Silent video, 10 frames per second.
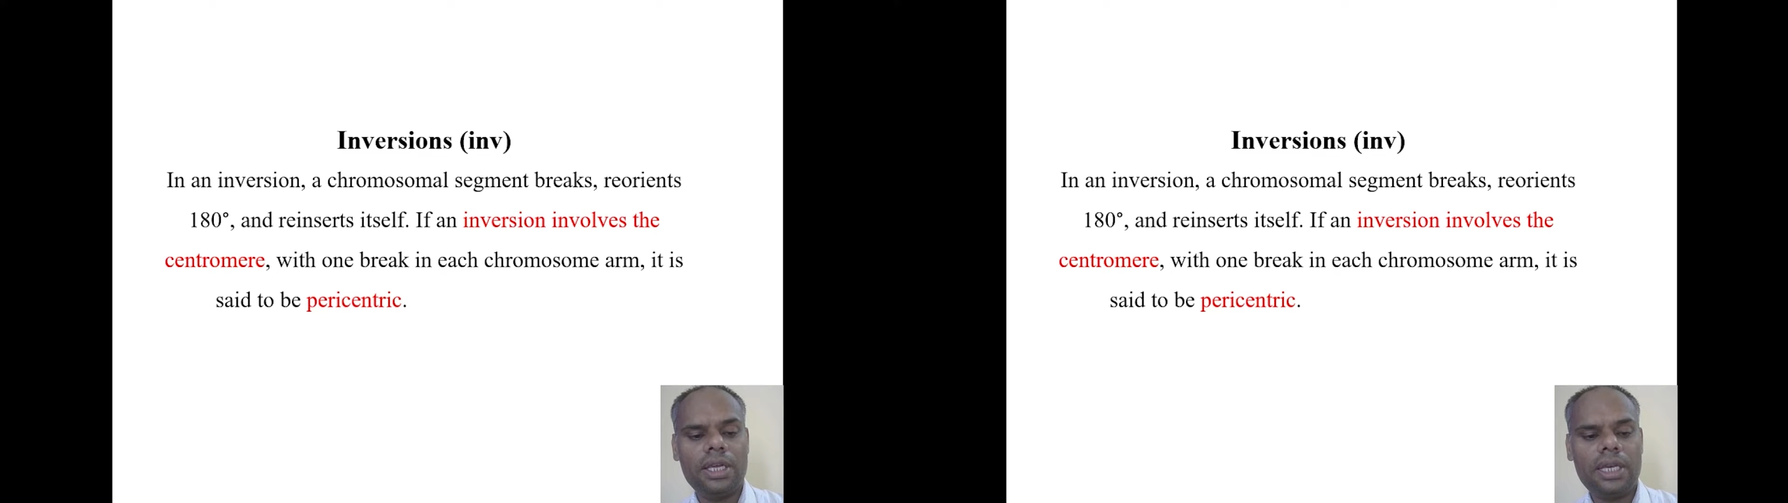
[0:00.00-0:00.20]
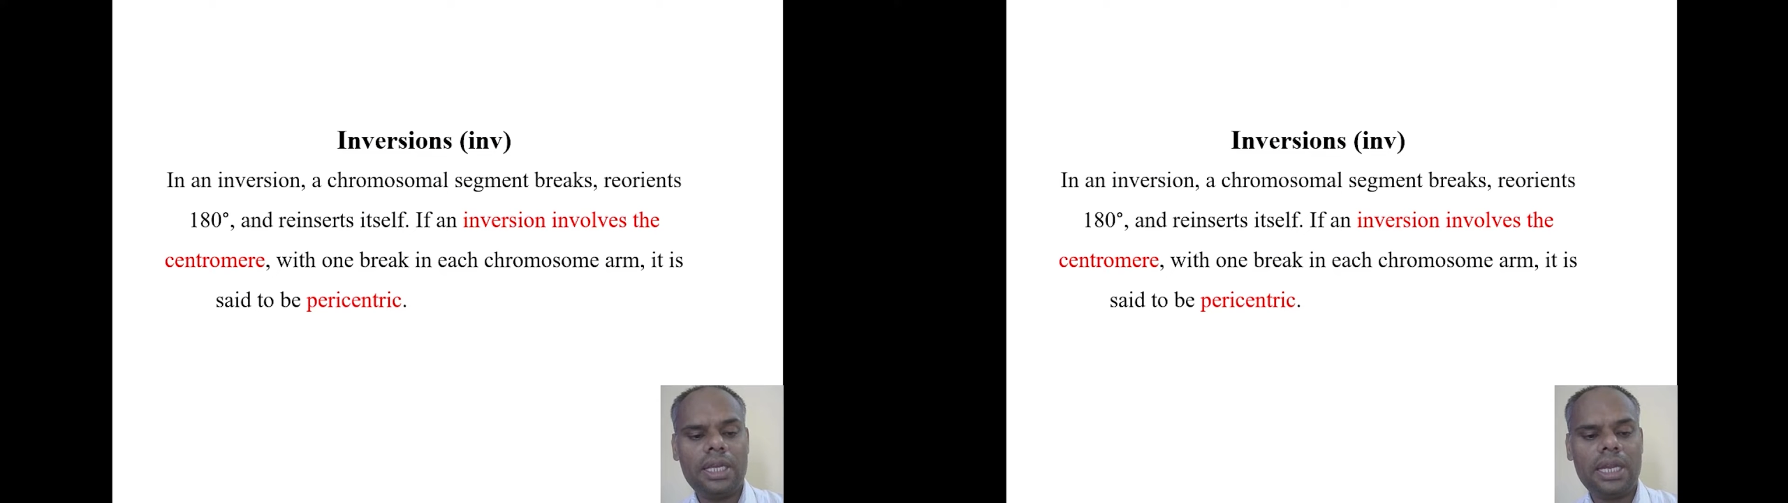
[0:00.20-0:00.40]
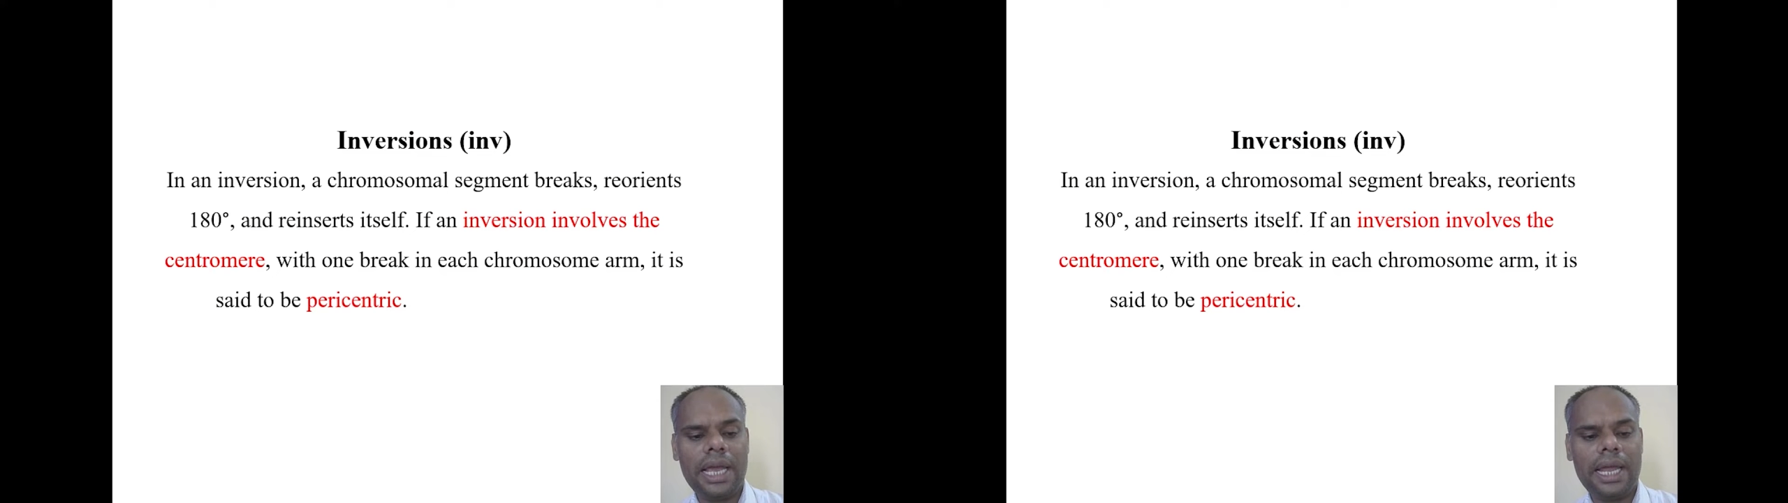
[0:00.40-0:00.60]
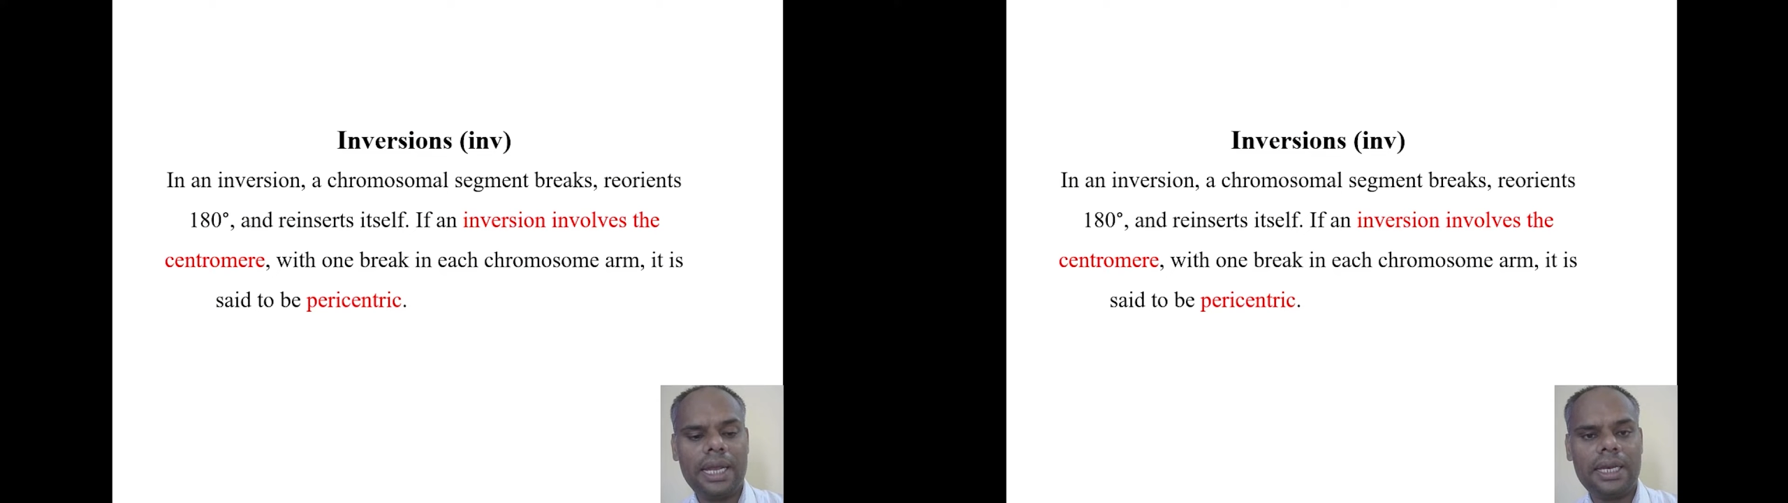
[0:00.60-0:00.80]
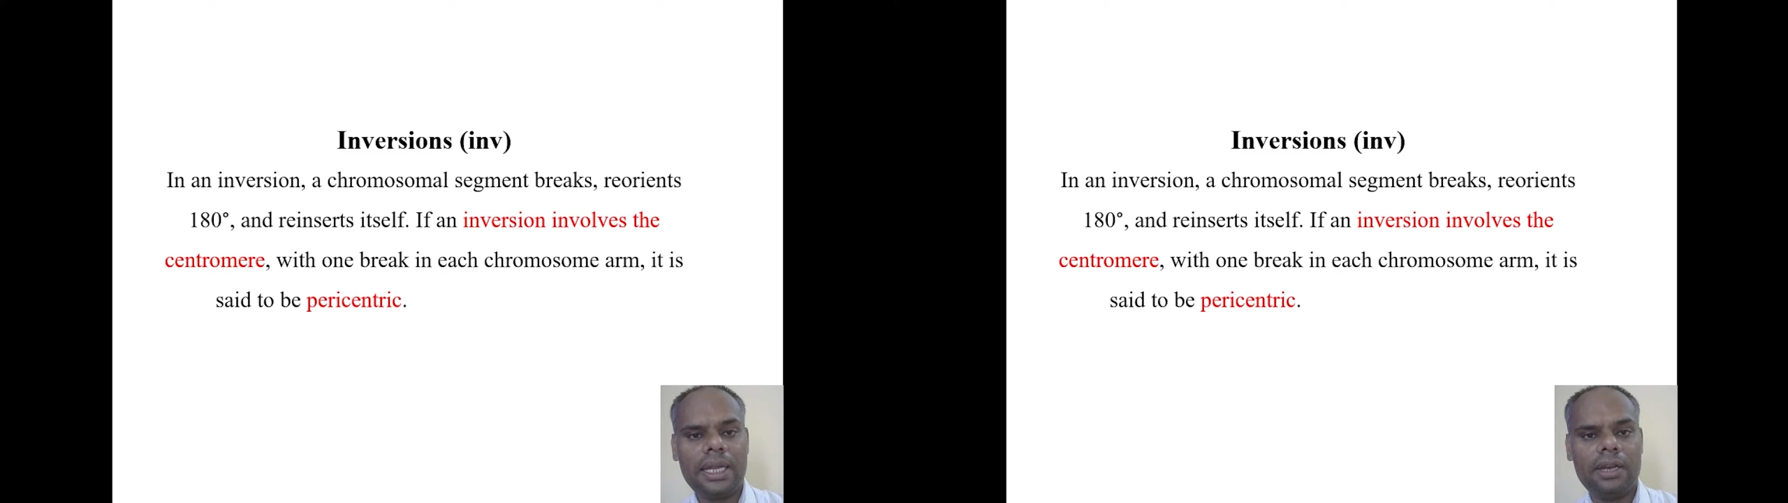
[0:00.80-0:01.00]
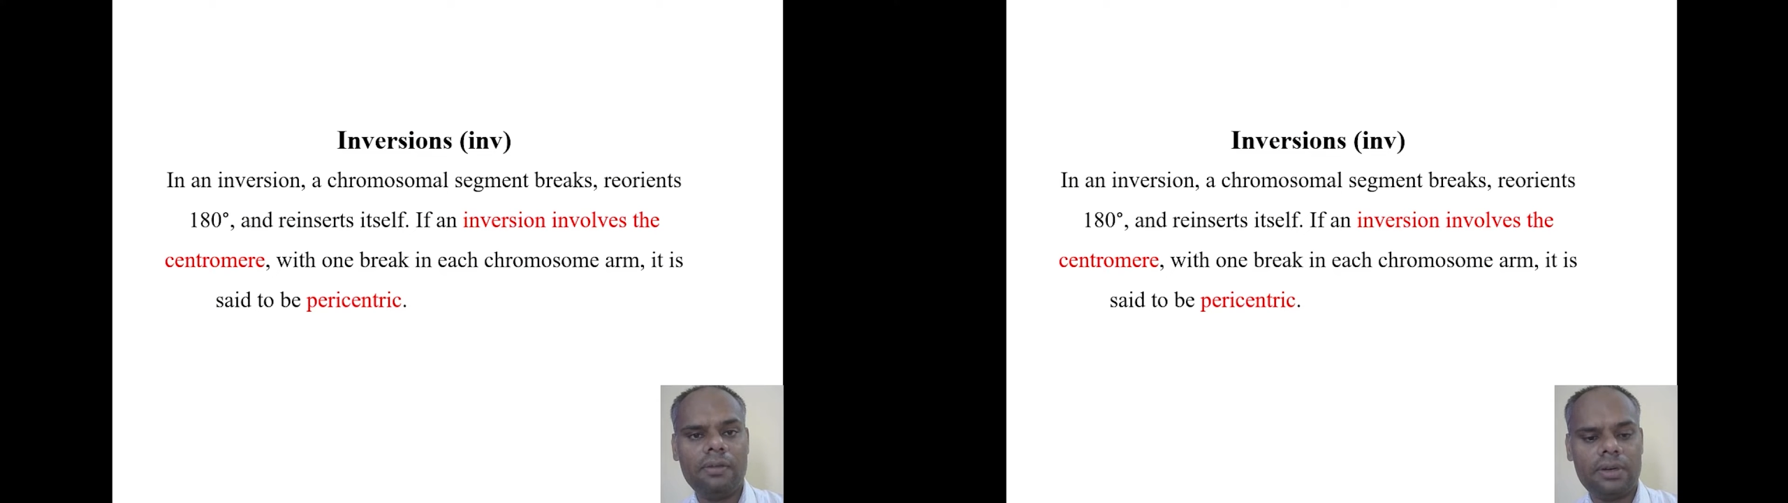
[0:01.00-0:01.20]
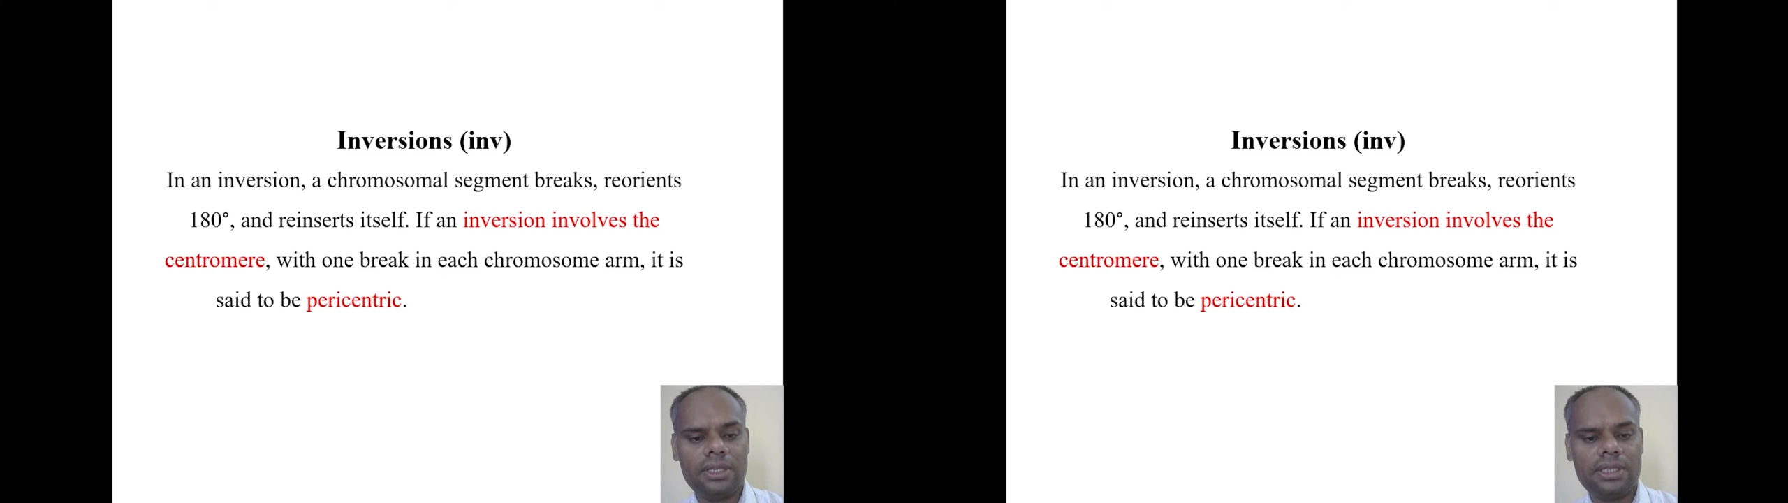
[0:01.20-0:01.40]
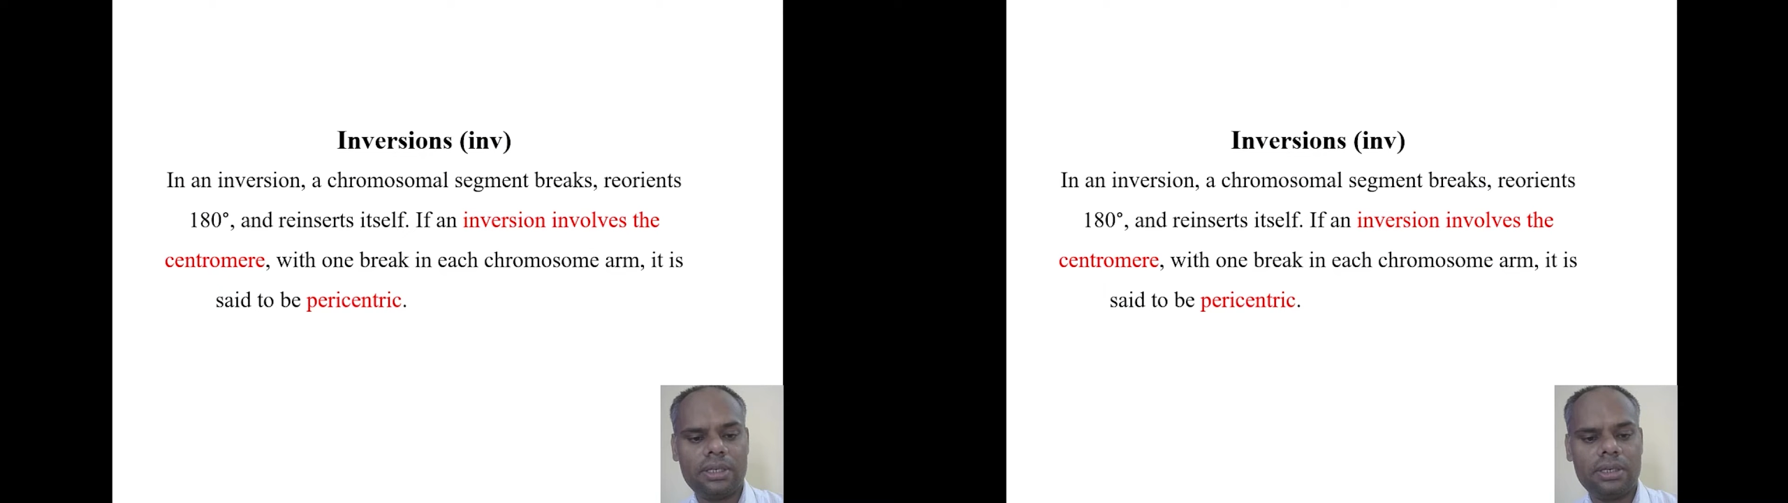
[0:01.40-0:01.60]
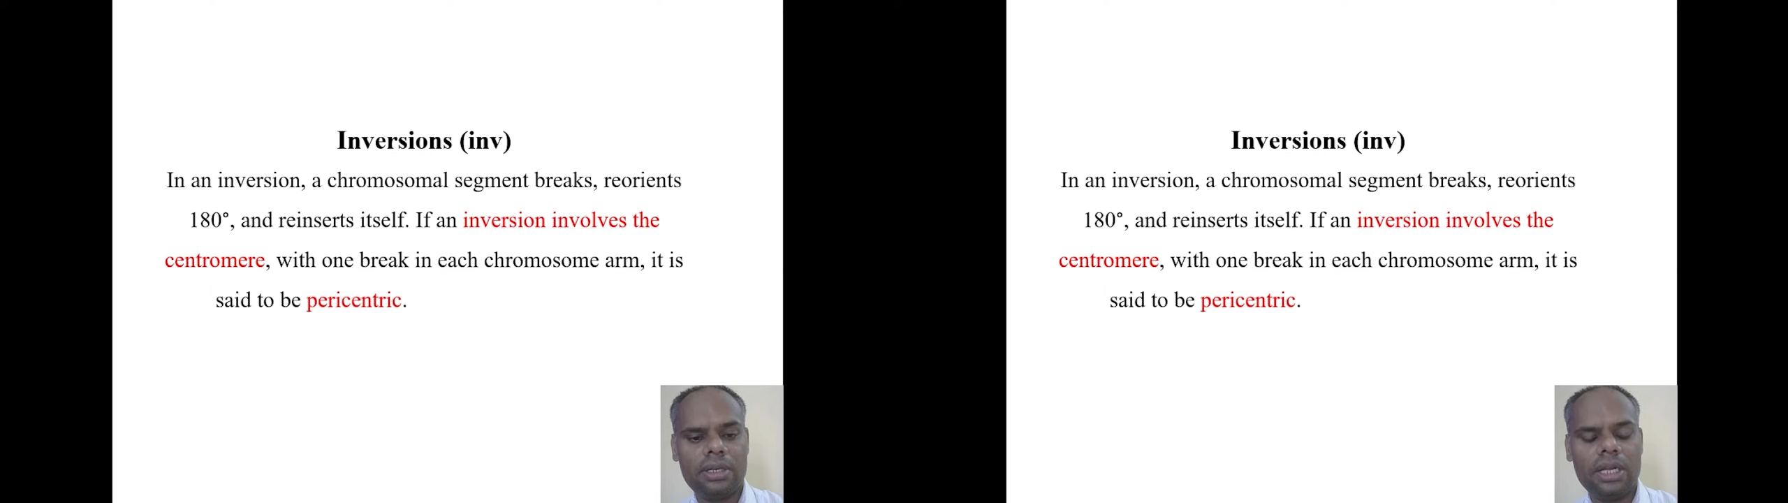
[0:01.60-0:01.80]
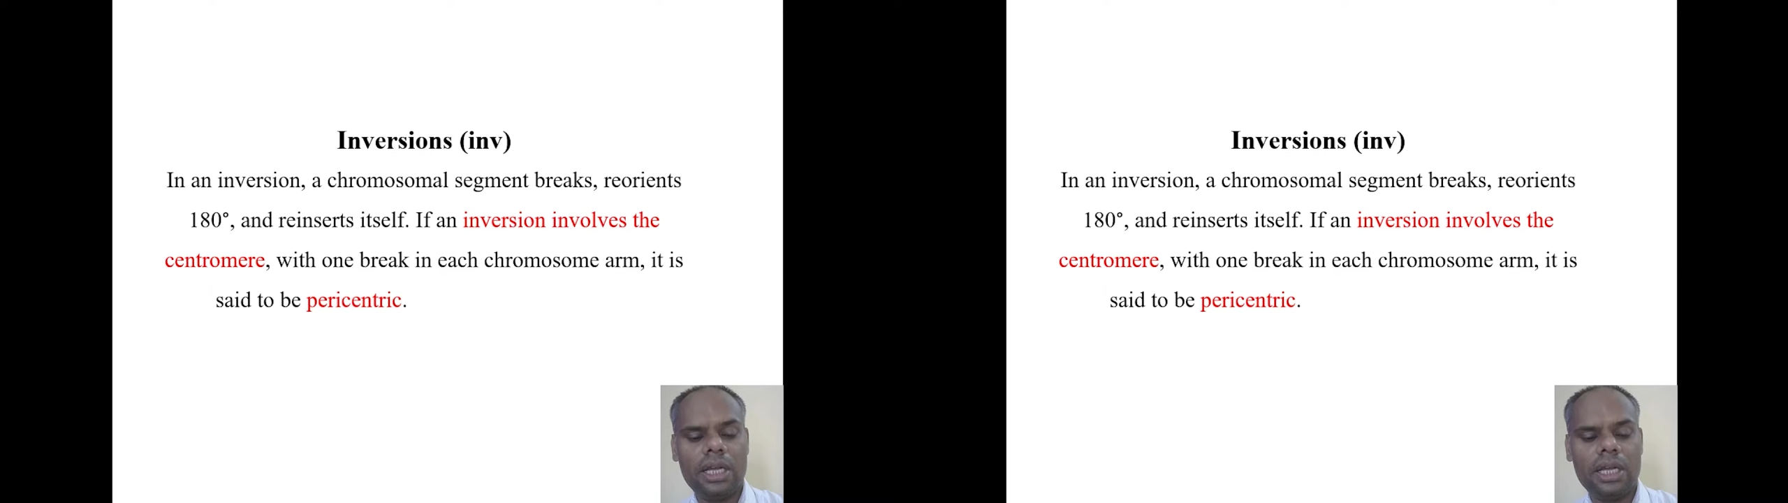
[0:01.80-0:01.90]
In an inversion,